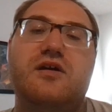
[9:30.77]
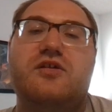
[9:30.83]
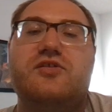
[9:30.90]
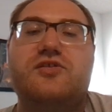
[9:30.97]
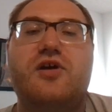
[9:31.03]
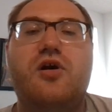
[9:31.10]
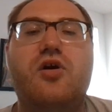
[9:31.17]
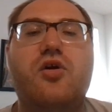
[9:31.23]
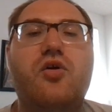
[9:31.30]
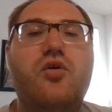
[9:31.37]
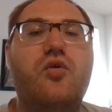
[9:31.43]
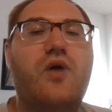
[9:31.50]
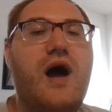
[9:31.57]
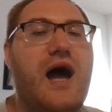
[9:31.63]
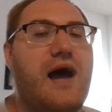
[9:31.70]

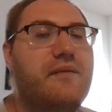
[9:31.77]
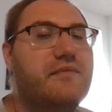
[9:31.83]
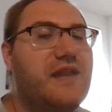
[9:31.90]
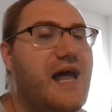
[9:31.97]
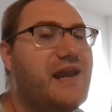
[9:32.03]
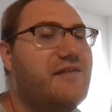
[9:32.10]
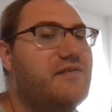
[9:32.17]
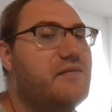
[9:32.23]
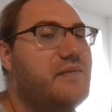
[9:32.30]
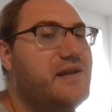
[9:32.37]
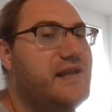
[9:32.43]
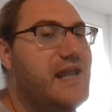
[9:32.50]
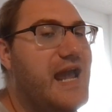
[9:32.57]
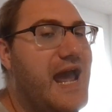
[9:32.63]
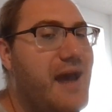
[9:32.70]
So a lot of the
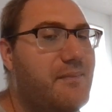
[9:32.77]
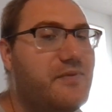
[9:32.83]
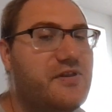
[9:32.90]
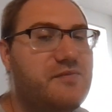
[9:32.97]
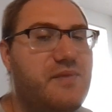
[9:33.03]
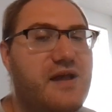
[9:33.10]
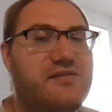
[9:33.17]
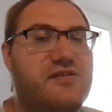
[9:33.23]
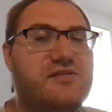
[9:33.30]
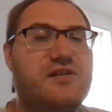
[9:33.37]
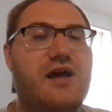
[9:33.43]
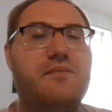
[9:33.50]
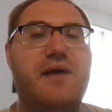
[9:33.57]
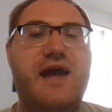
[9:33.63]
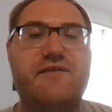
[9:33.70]
Minneapolis buses
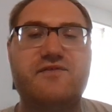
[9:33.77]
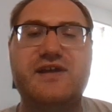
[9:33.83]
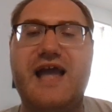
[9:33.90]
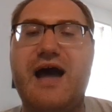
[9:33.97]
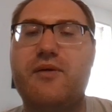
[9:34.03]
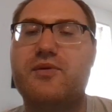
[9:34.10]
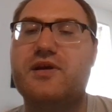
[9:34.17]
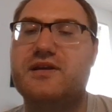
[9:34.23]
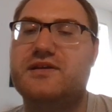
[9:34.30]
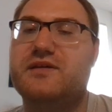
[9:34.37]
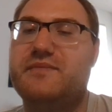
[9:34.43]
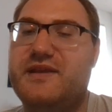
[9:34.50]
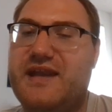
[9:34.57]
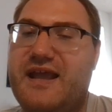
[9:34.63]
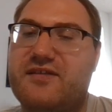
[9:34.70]
come every hour
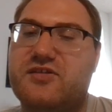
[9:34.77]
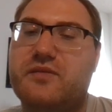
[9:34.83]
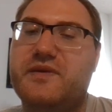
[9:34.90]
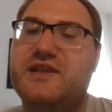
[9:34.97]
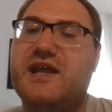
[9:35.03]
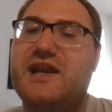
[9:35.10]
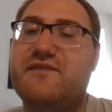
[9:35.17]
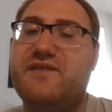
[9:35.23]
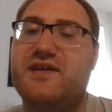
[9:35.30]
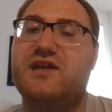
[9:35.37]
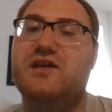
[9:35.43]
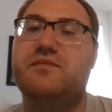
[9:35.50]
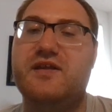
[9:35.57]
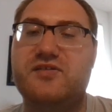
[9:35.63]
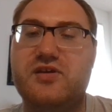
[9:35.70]
until midnight. So pretend if like
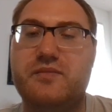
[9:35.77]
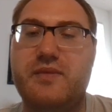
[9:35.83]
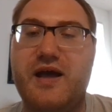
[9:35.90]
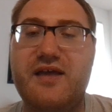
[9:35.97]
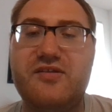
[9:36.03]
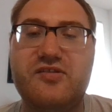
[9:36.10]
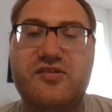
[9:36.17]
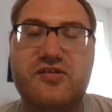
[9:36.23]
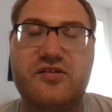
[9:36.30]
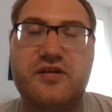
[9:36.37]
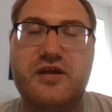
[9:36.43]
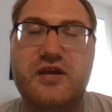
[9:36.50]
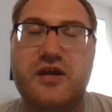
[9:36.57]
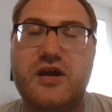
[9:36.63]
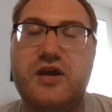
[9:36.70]
you miss your bus,
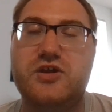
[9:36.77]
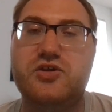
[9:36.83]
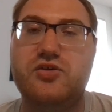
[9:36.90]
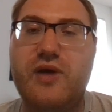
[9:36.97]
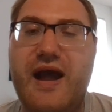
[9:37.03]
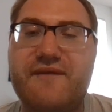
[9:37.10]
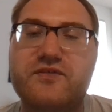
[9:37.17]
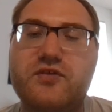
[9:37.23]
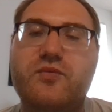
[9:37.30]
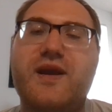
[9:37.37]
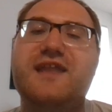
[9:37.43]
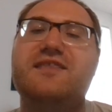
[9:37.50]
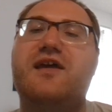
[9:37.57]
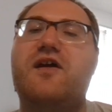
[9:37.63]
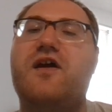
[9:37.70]
you have to
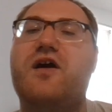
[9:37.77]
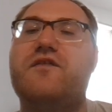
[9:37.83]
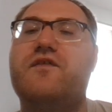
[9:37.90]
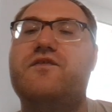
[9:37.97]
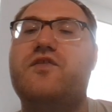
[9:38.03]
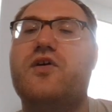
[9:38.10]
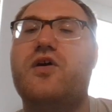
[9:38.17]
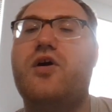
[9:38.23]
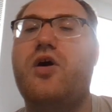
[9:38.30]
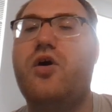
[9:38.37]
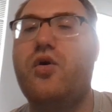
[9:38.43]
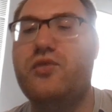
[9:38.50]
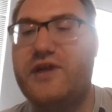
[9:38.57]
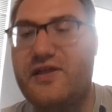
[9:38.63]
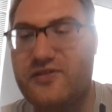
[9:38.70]
wait there for a
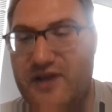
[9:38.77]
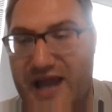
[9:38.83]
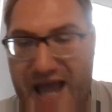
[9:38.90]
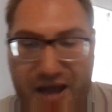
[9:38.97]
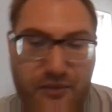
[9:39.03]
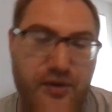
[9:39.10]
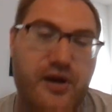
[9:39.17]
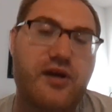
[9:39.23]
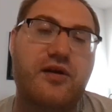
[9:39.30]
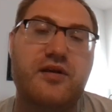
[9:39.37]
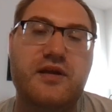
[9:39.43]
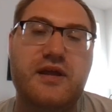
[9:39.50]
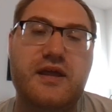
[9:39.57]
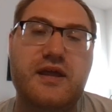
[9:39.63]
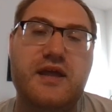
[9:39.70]
whole nother hour
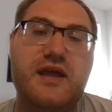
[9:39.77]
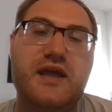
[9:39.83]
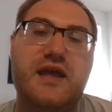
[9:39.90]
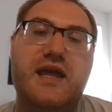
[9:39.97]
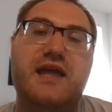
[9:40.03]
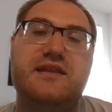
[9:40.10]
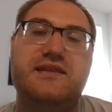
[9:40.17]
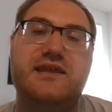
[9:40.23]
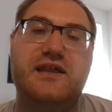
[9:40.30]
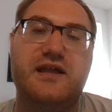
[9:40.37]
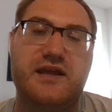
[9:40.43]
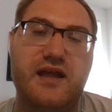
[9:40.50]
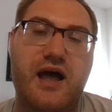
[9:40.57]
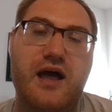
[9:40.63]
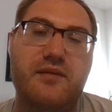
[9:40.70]
until
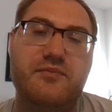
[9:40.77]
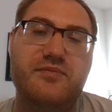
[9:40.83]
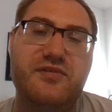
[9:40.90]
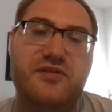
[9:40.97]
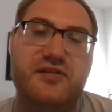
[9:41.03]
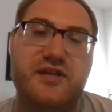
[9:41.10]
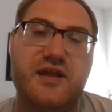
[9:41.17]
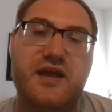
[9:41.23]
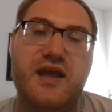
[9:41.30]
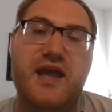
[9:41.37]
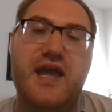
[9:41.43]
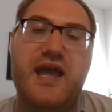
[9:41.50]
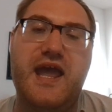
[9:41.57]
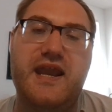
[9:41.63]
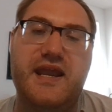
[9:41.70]
it comes,
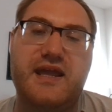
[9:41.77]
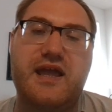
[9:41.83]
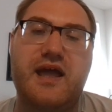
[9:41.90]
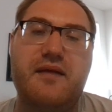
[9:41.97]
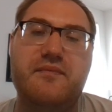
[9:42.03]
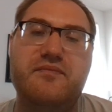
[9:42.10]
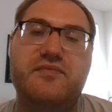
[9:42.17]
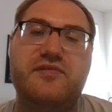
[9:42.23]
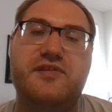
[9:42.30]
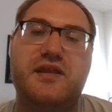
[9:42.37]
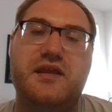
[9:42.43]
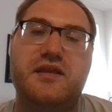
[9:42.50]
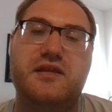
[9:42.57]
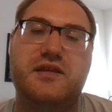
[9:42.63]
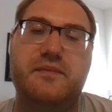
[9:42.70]
and it comes
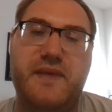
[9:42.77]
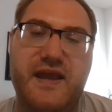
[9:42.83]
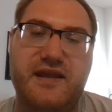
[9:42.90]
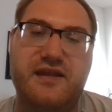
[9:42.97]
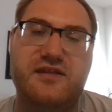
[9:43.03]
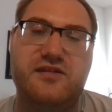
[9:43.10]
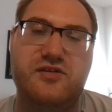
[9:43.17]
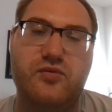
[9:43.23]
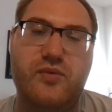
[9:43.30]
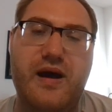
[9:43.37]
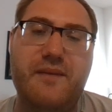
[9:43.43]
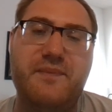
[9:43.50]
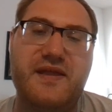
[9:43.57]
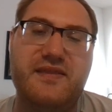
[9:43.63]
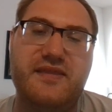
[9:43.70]
to picks you
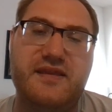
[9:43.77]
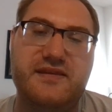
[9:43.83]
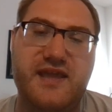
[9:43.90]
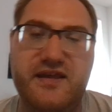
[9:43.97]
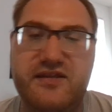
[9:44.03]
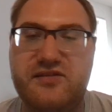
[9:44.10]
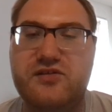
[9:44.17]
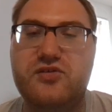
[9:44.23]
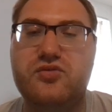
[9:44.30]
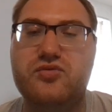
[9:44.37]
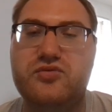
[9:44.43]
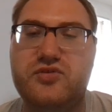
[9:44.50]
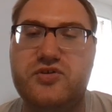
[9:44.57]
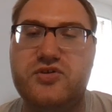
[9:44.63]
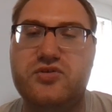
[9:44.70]
up and then takes
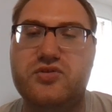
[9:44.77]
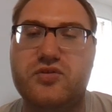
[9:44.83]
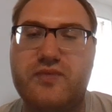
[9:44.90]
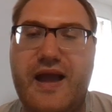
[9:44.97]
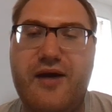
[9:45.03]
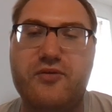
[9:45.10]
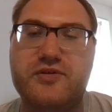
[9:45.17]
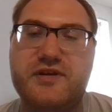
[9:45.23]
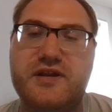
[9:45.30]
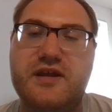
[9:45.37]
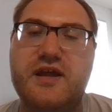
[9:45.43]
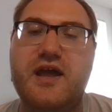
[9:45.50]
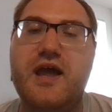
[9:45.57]
you to the route.